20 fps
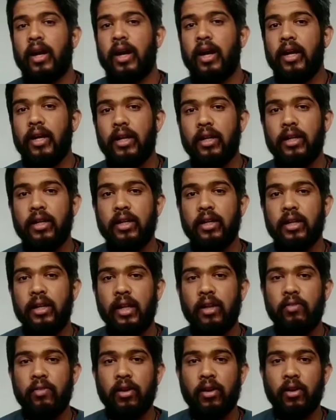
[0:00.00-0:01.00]
any
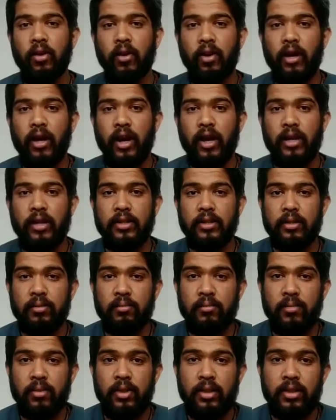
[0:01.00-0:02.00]
living
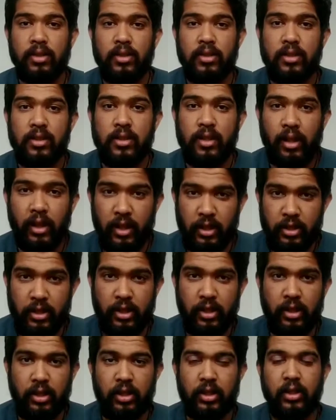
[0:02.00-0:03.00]
organism is
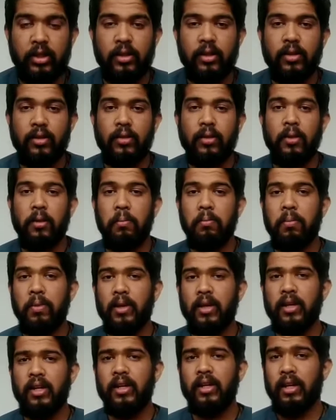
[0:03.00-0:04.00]
stretching.
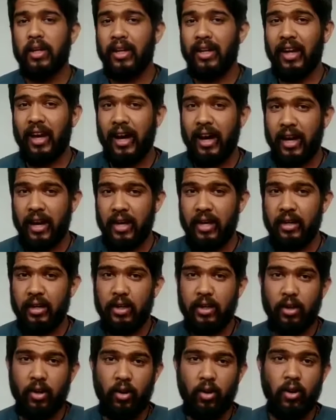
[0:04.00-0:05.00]
Be it a cat, a
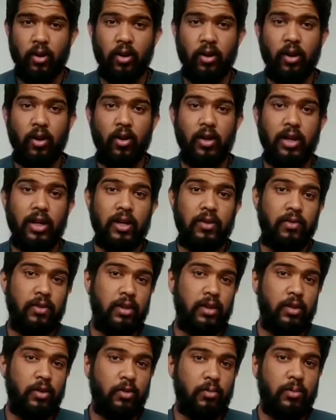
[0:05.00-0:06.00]
dog, or
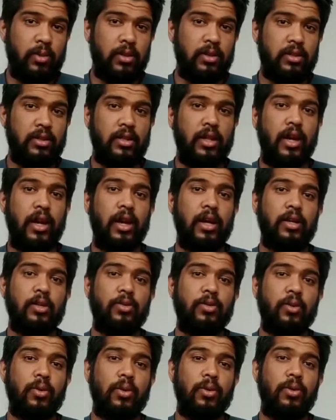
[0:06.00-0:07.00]
even humans, they are
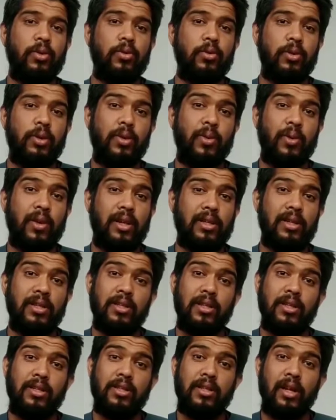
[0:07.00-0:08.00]
so used to
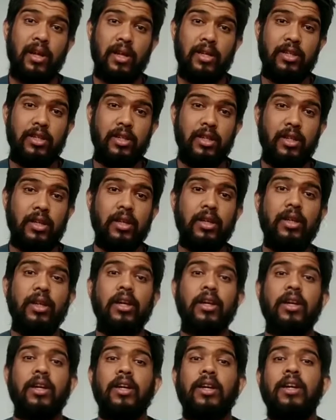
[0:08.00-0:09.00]
resistance stretching
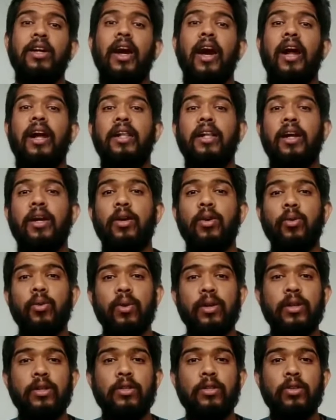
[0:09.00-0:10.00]
and they do
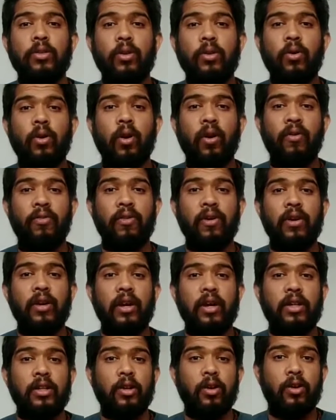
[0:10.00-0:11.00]
it so often
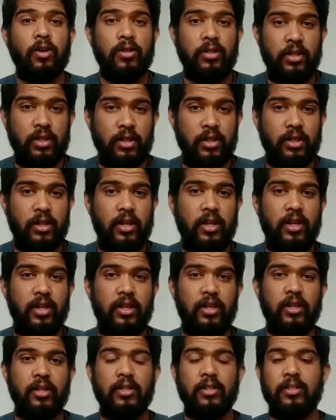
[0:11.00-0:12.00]

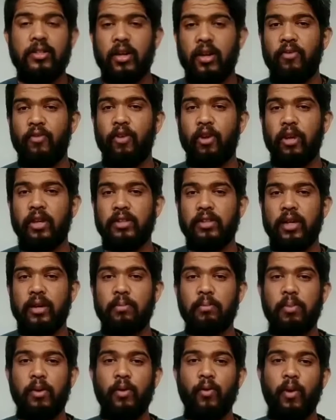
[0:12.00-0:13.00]
unconsciously. Say, for
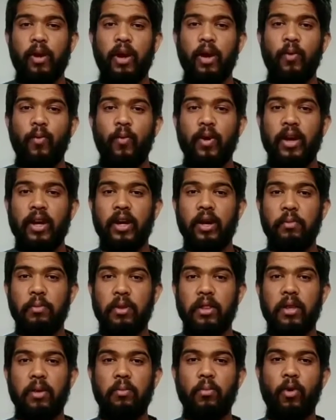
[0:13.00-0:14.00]
example, when I wake up
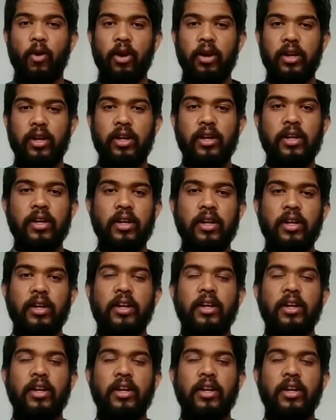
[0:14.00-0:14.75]
in the morning,